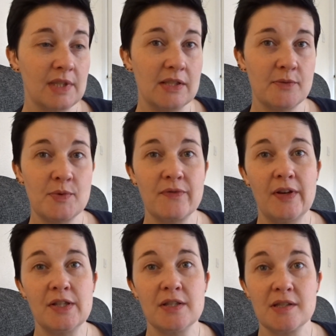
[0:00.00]
his
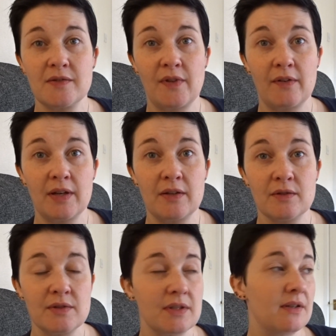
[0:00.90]
observations are very
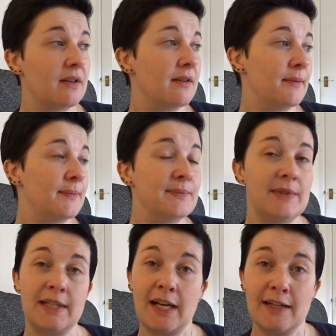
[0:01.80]
good,
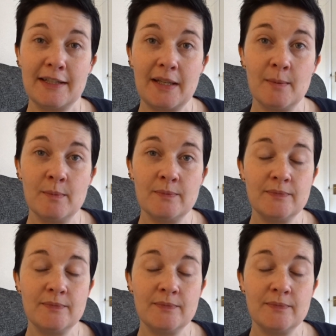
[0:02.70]
and I like him.